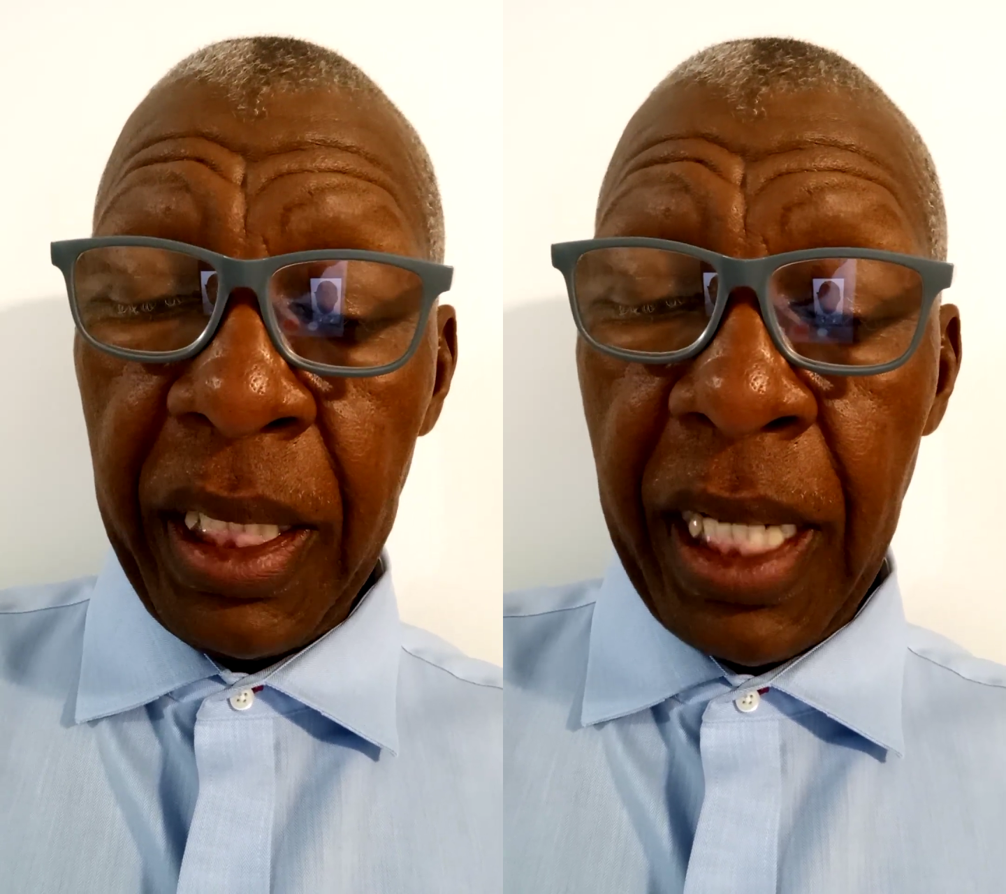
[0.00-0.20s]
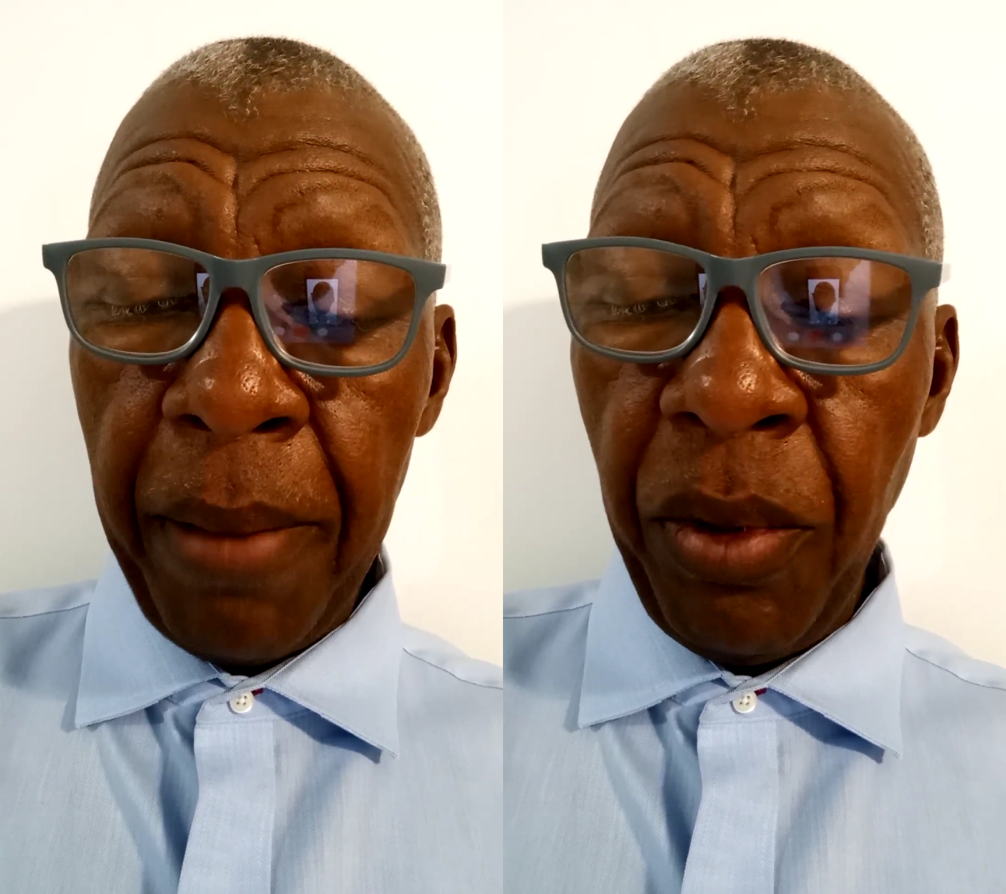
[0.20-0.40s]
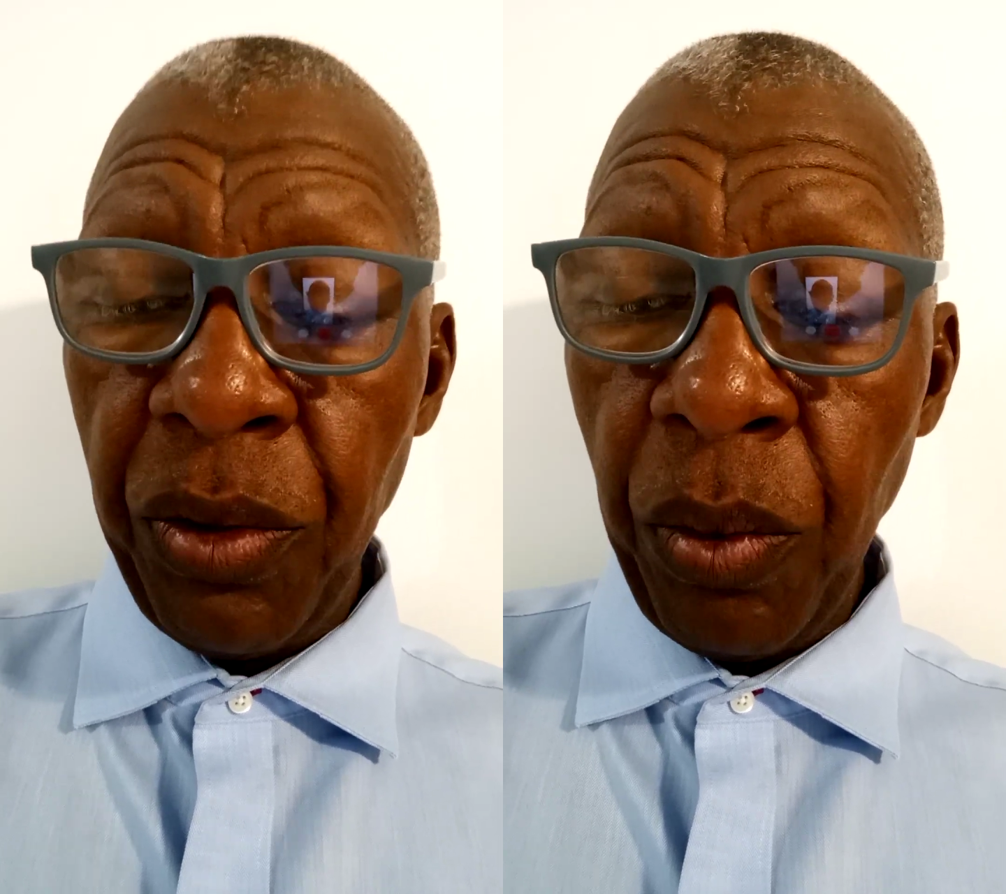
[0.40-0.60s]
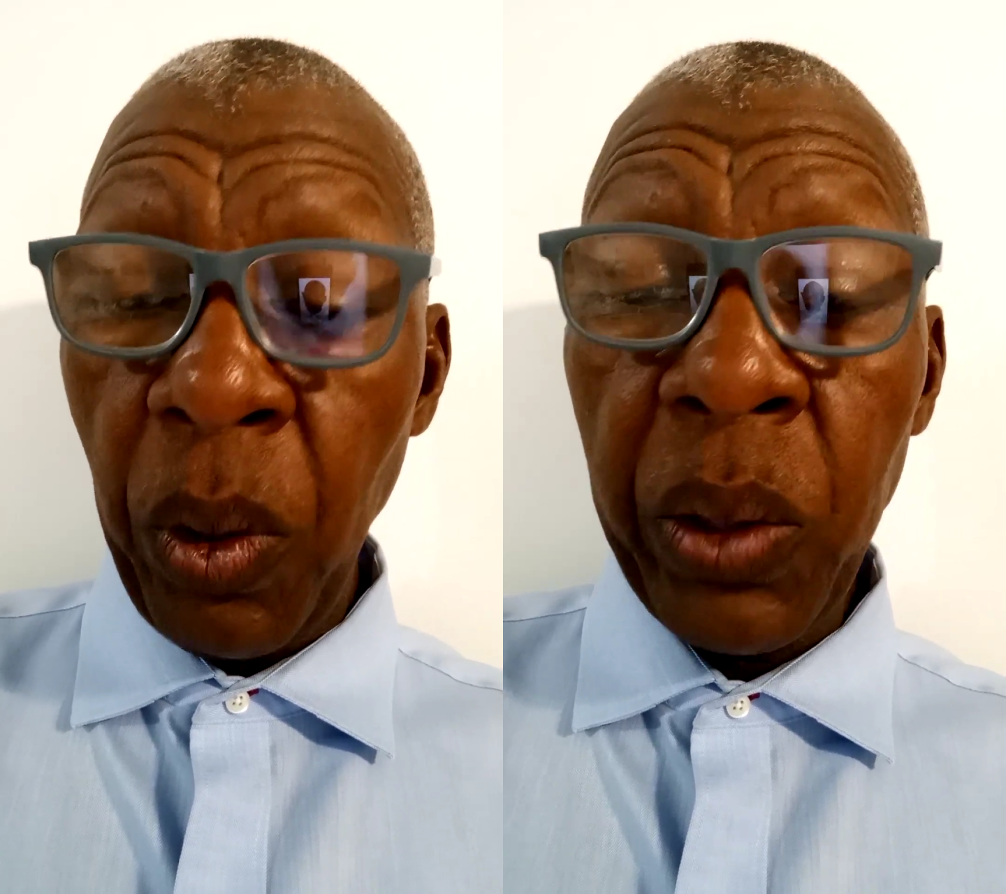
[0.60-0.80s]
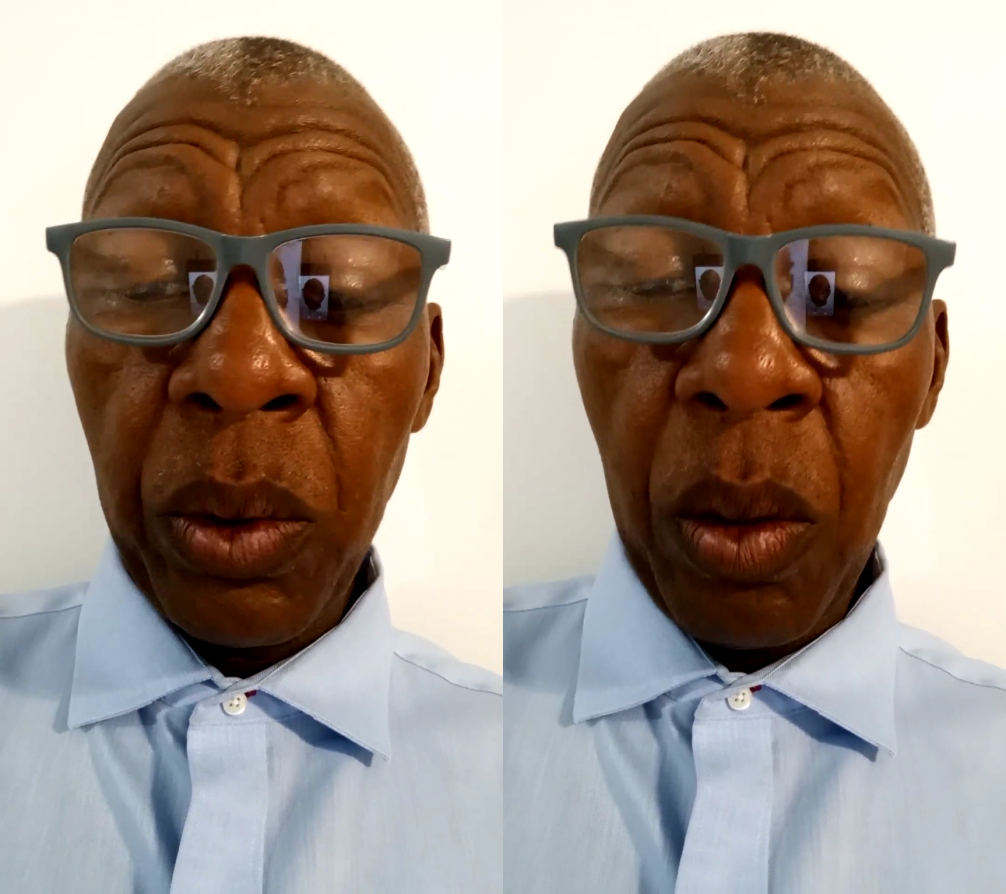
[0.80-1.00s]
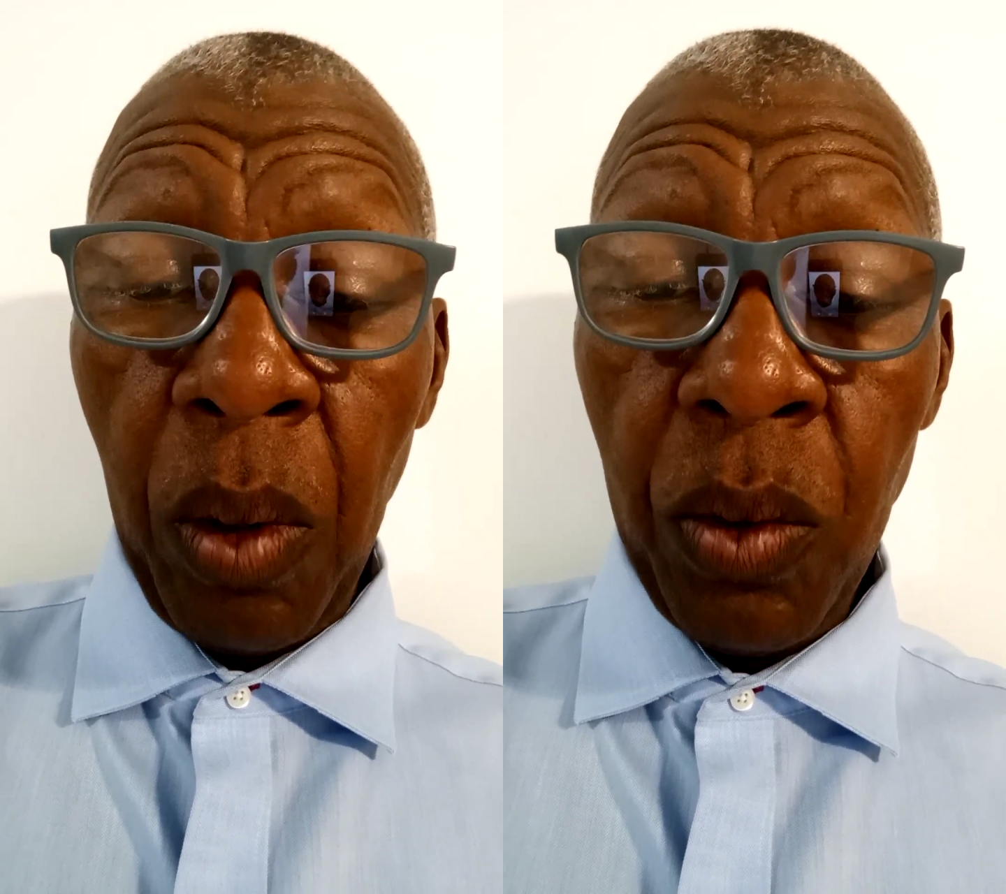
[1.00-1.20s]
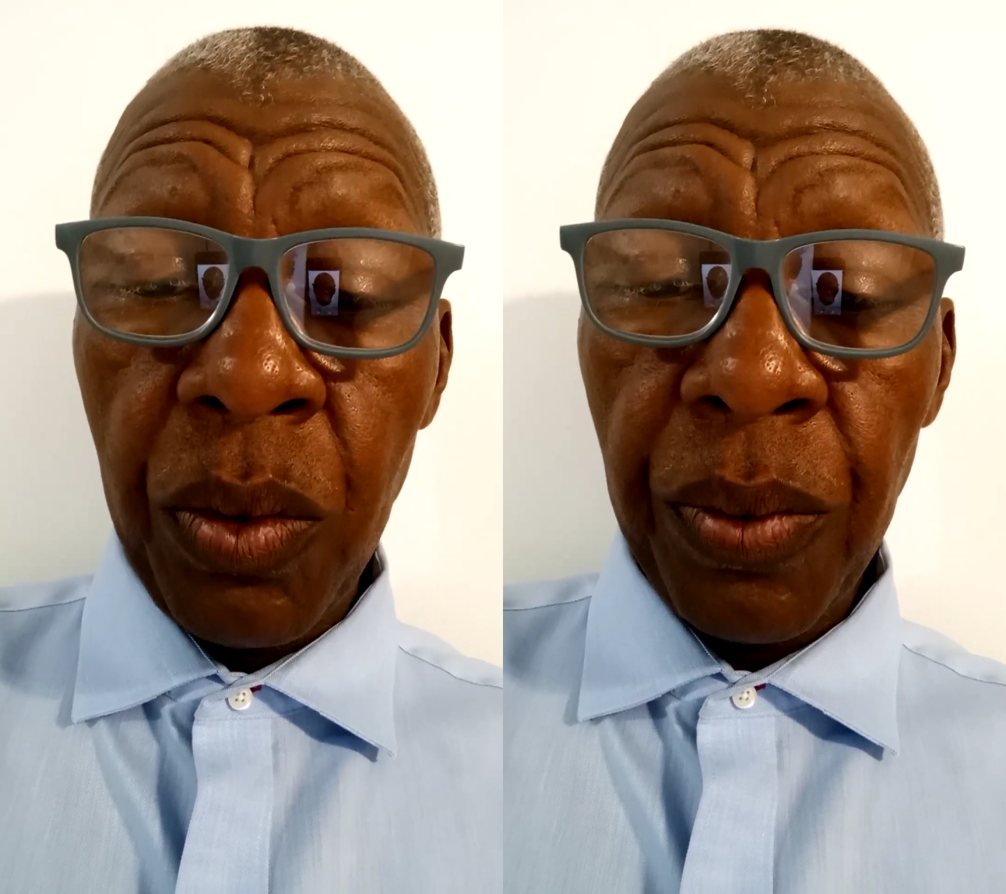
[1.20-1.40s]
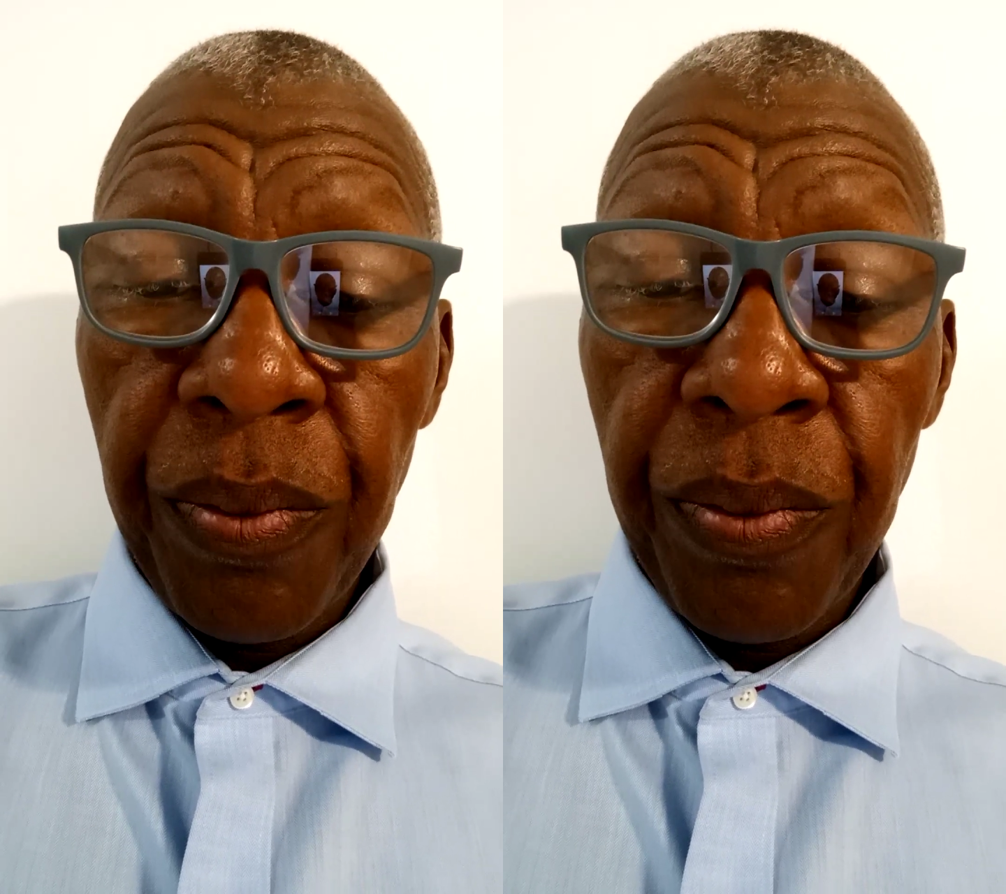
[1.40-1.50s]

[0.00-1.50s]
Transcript: come out to vote to vote